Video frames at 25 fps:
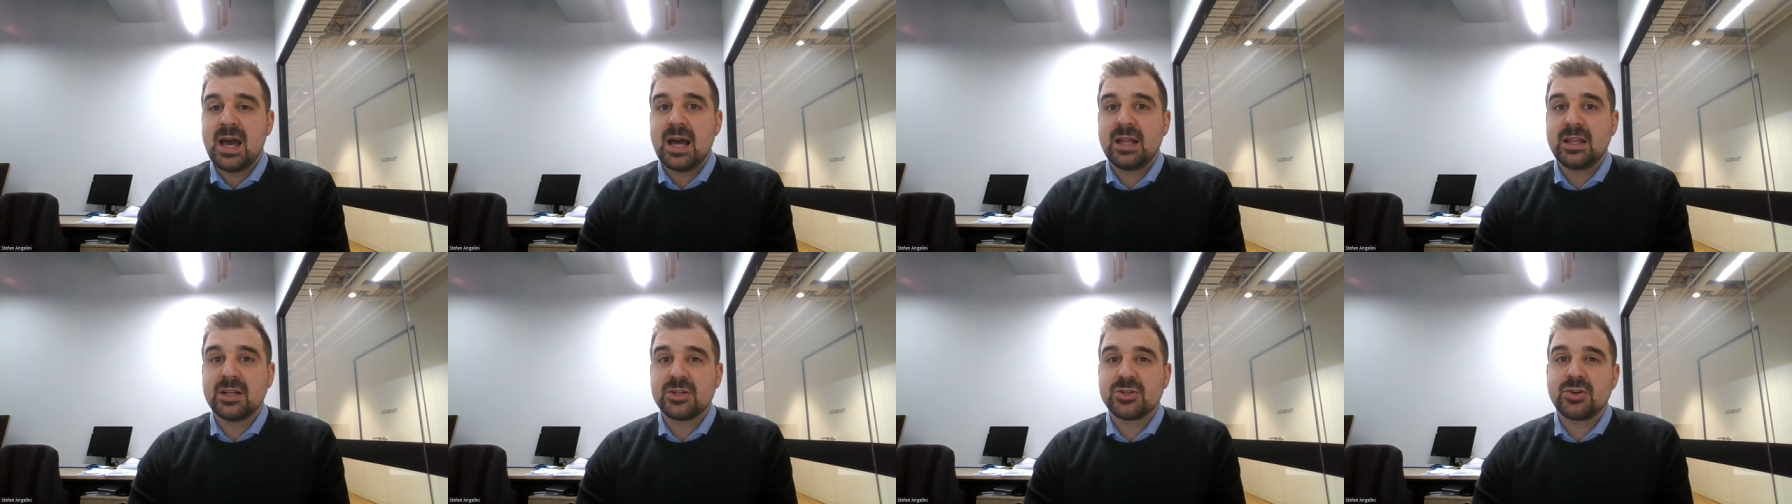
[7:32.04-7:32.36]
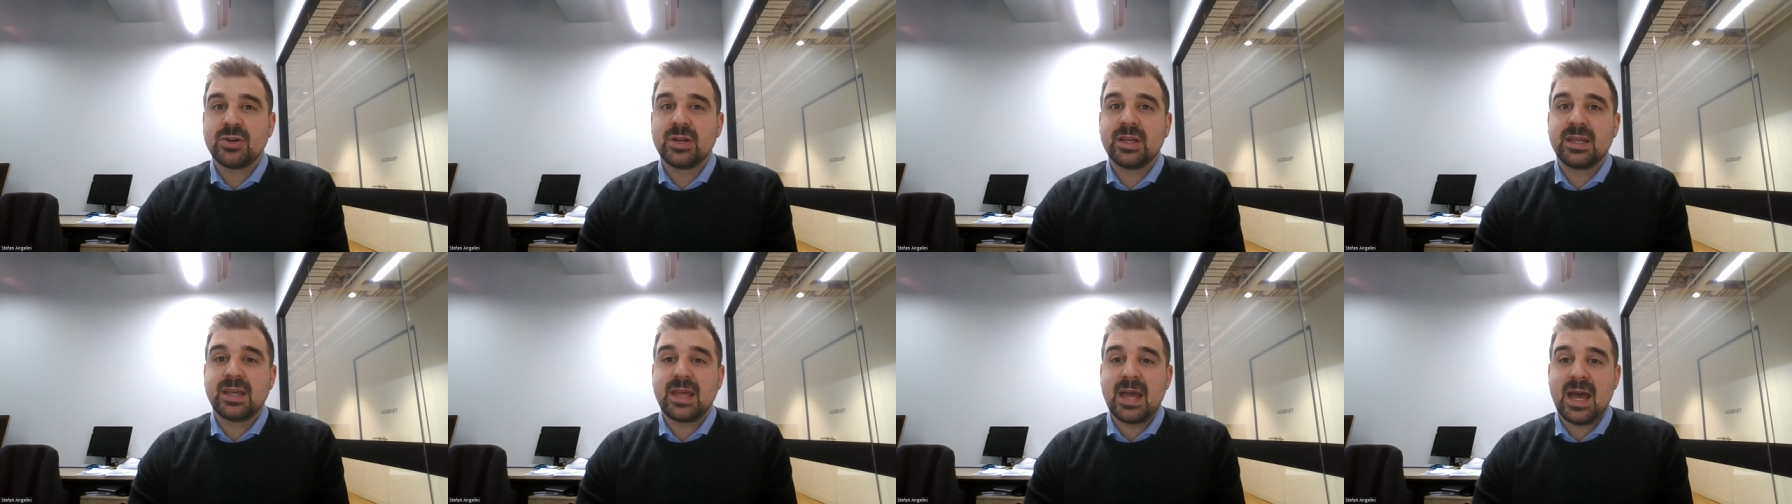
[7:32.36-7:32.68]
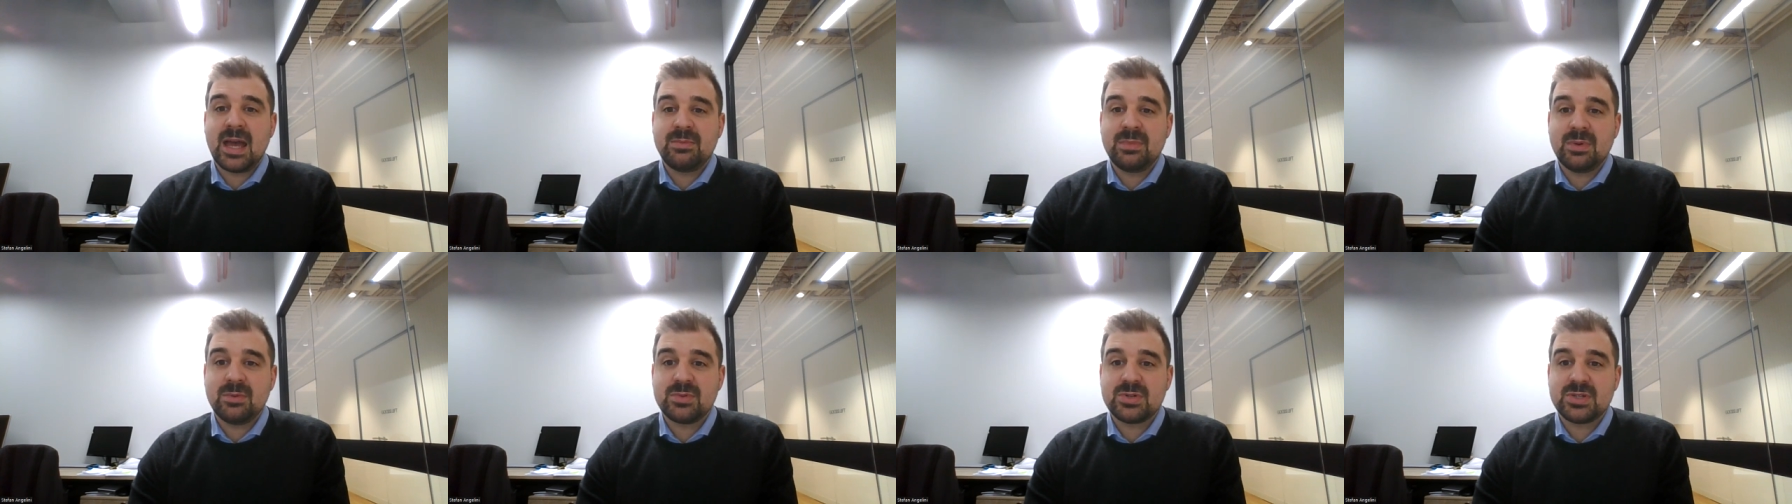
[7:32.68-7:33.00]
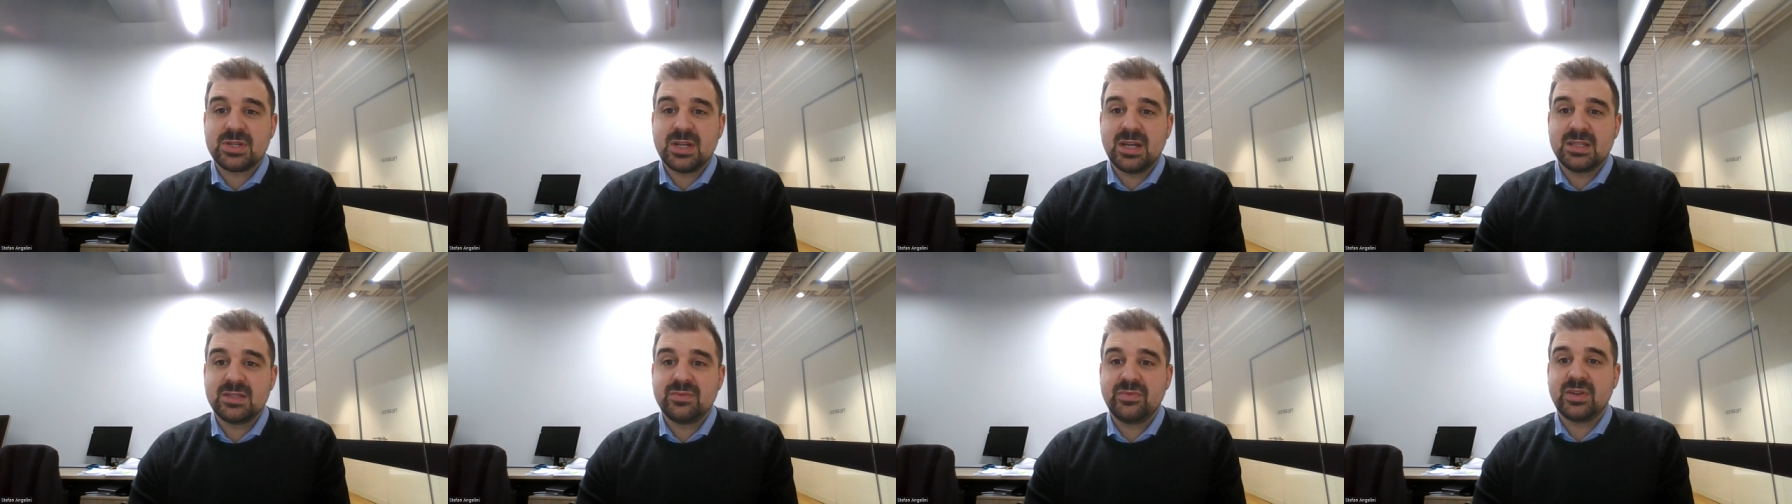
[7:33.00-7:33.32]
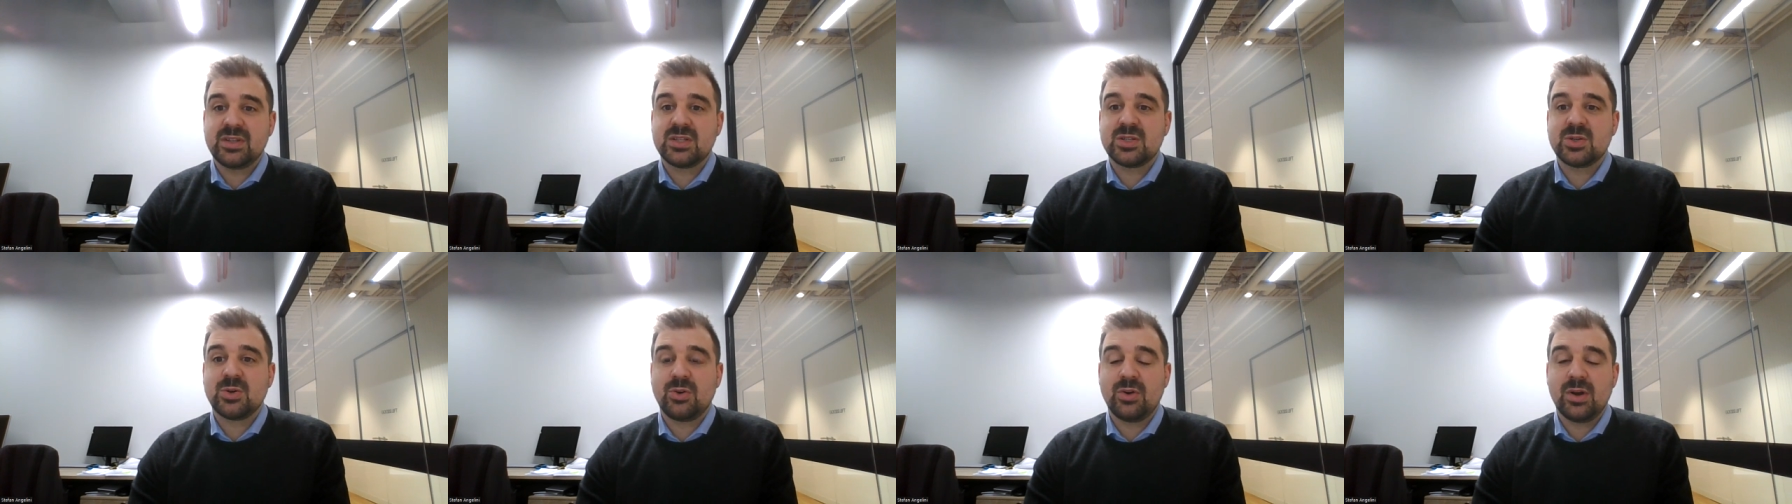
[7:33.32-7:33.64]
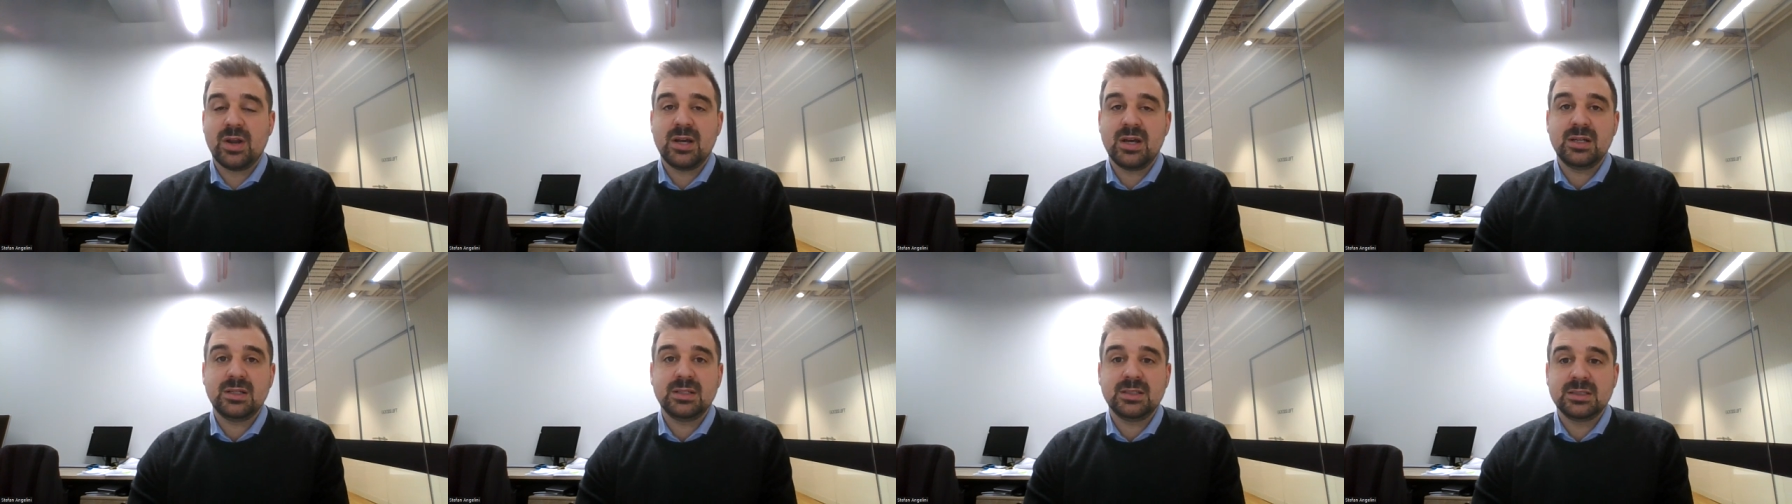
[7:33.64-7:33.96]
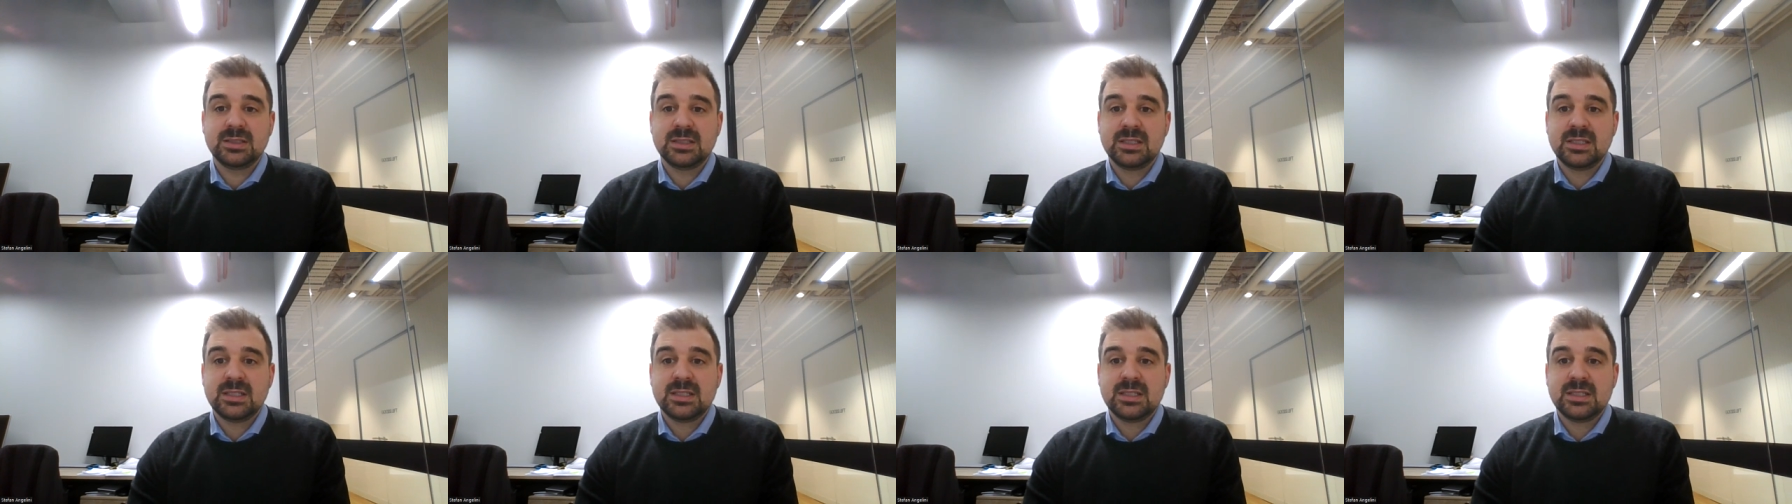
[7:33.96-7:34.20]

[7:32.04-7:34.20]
electronic gaming machines in Victoria,